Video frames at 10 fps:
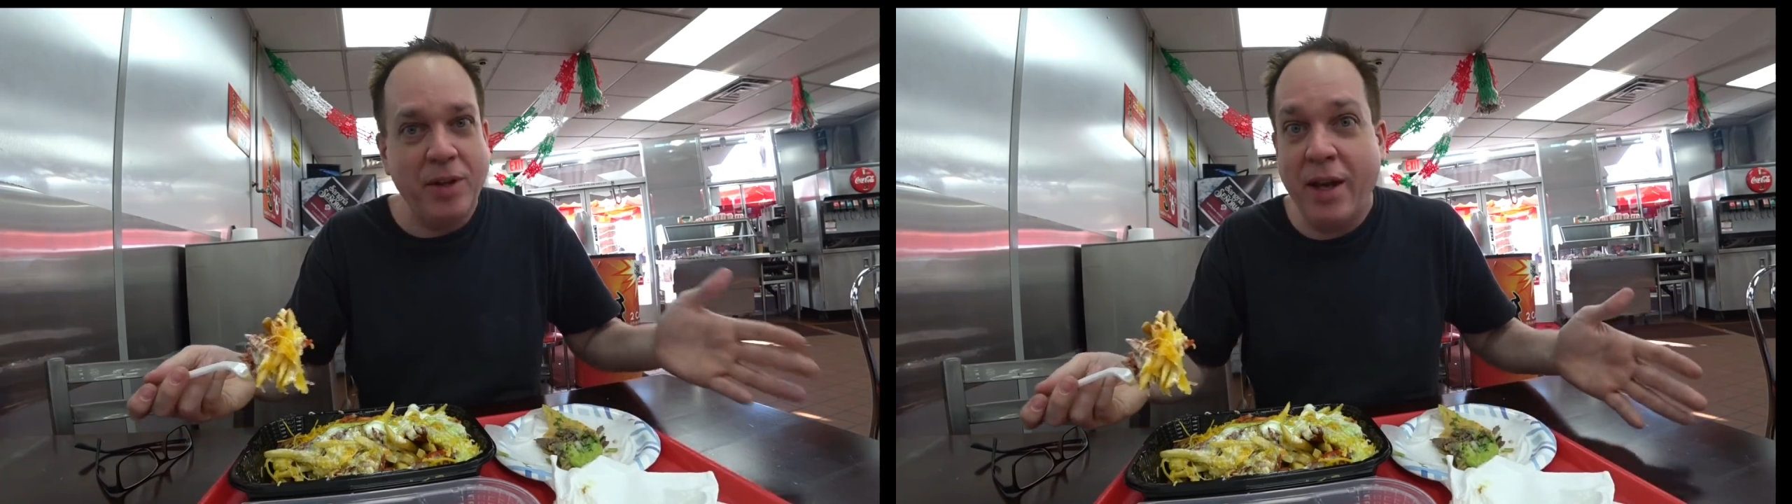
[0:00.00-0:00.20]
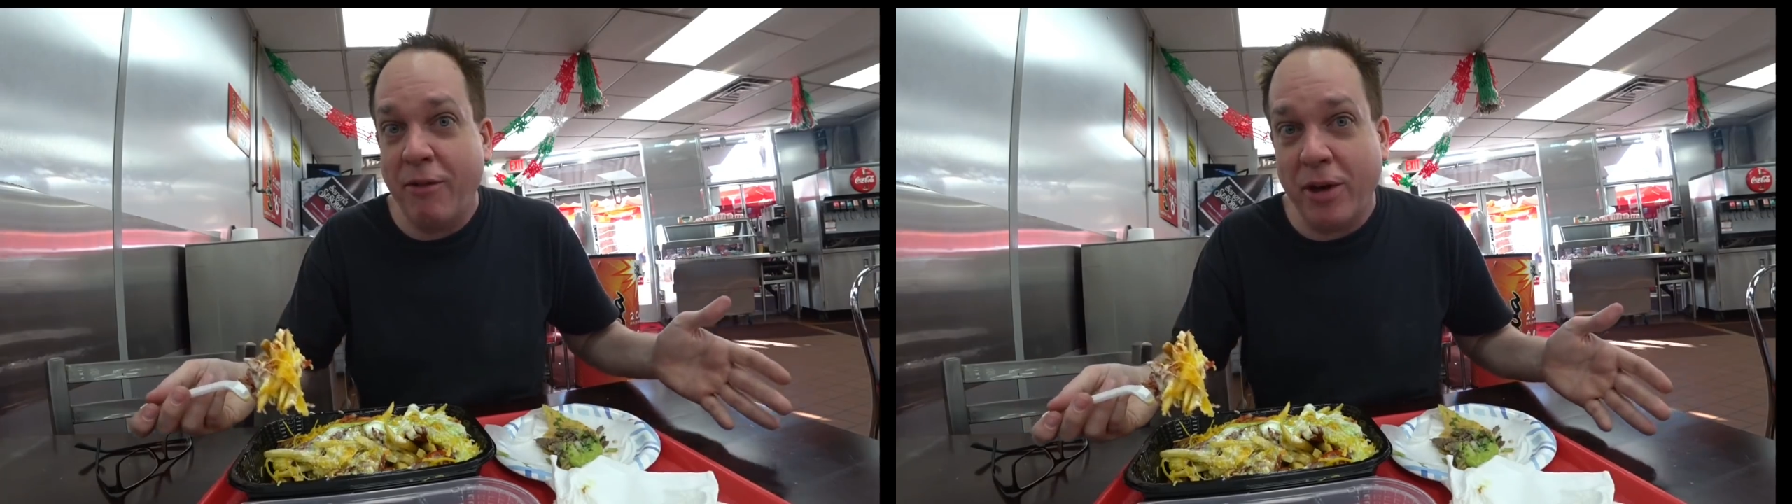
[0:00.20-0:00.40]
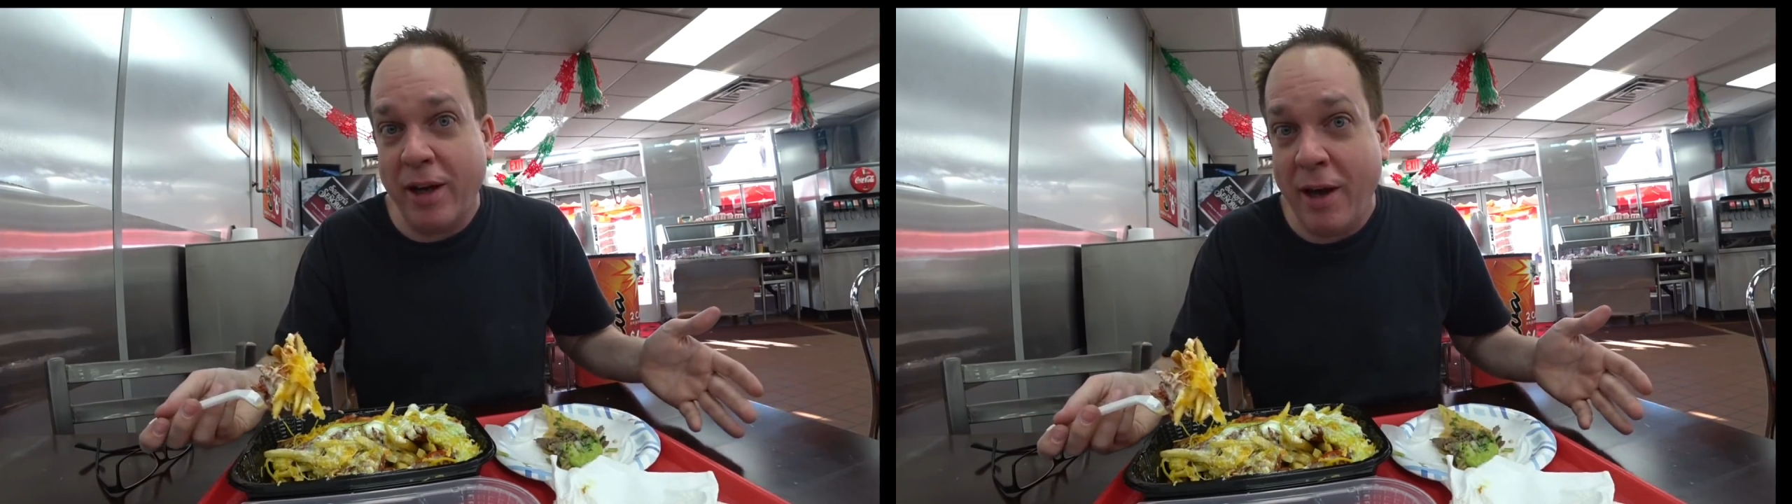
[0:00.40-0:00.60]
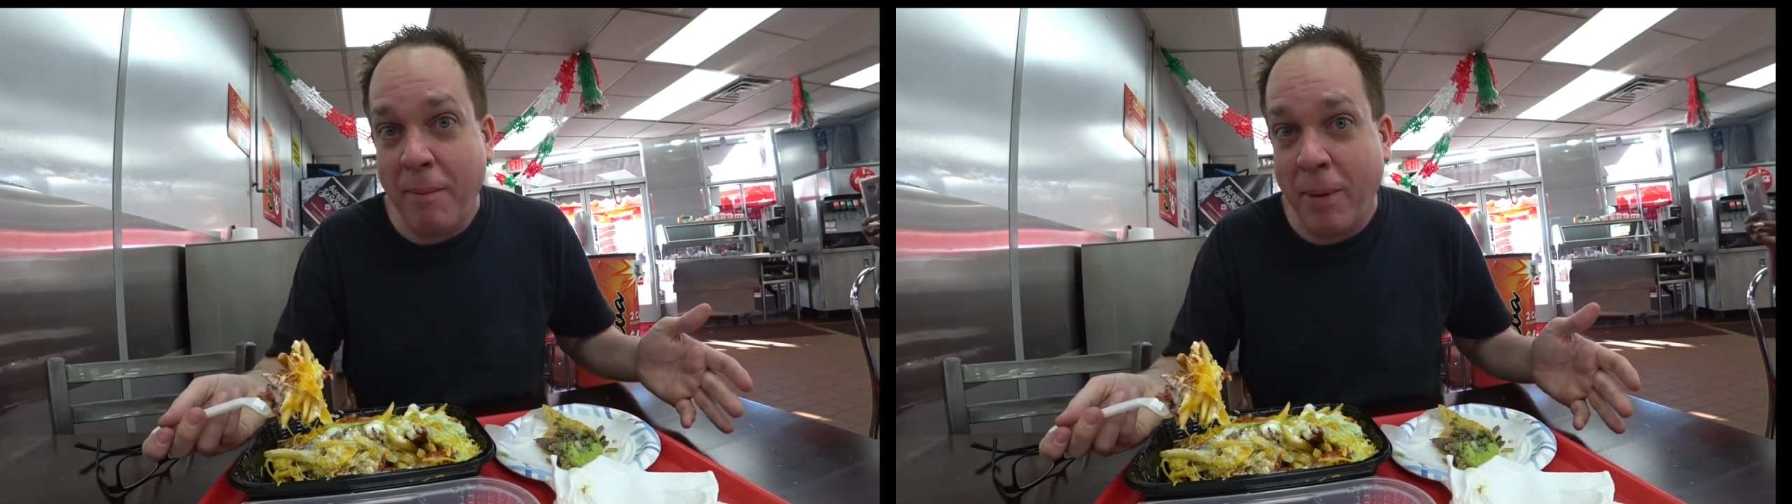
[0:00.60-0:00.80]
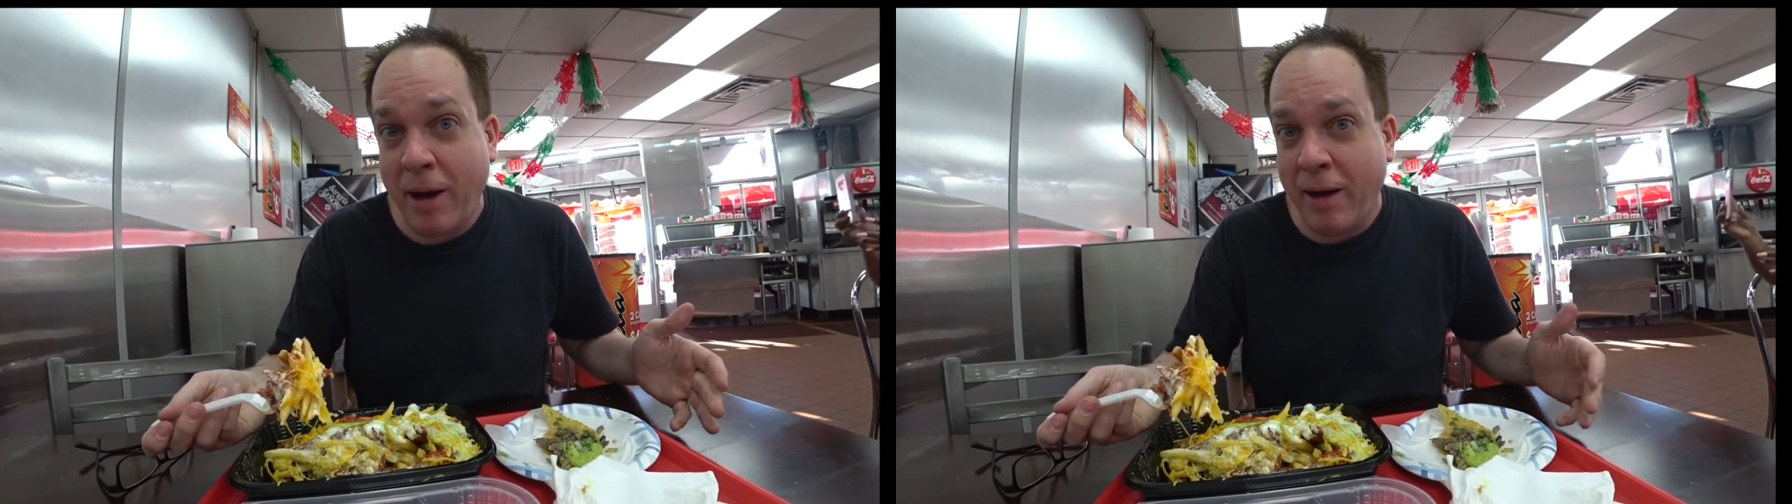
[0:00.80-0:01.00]
Never
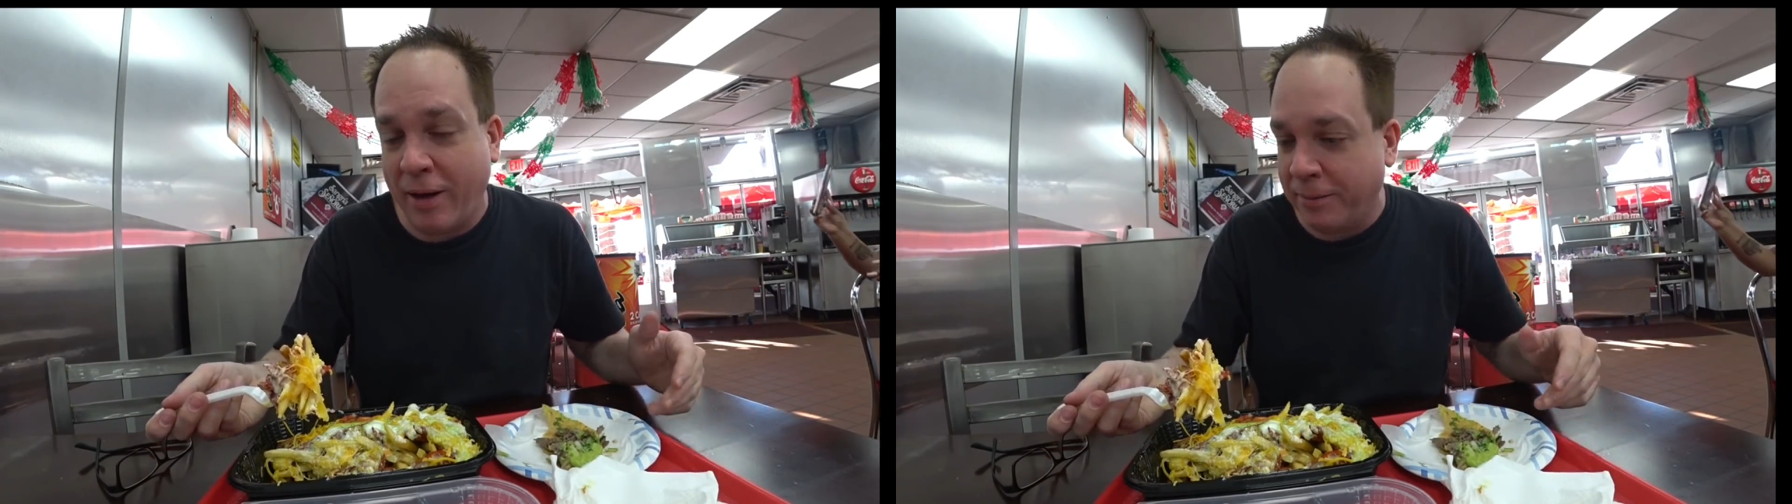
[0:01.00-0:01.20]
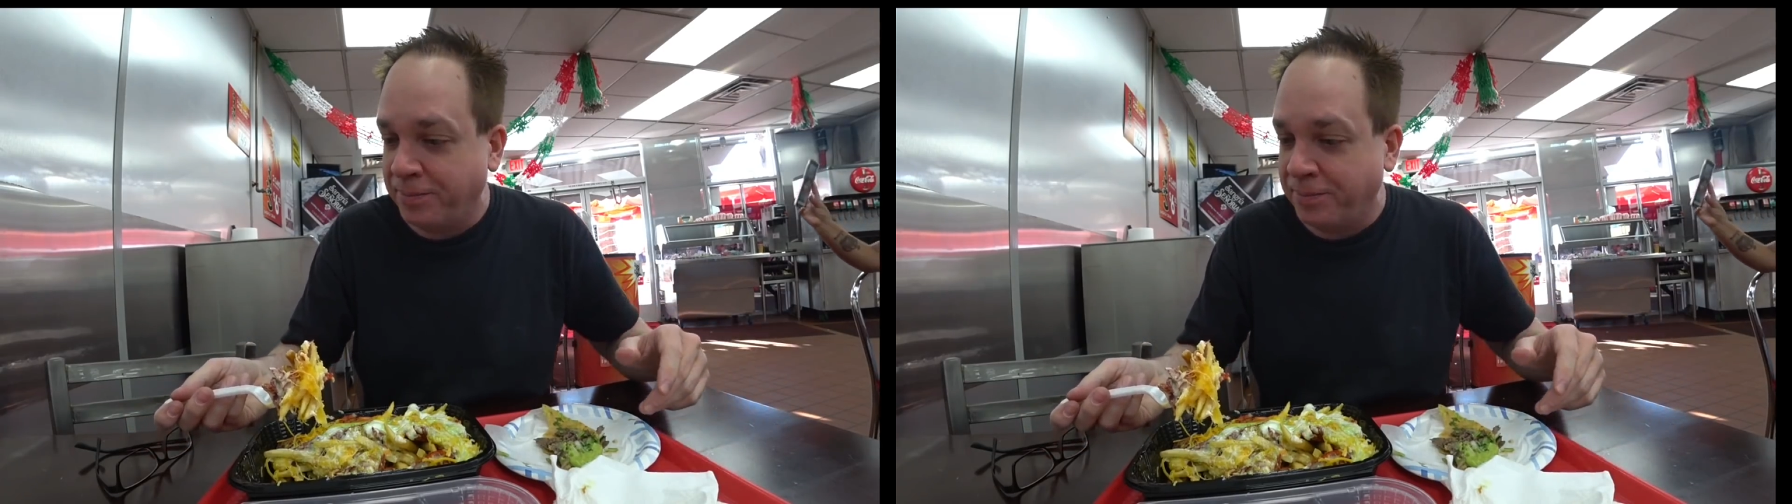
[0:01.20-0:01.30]
came by.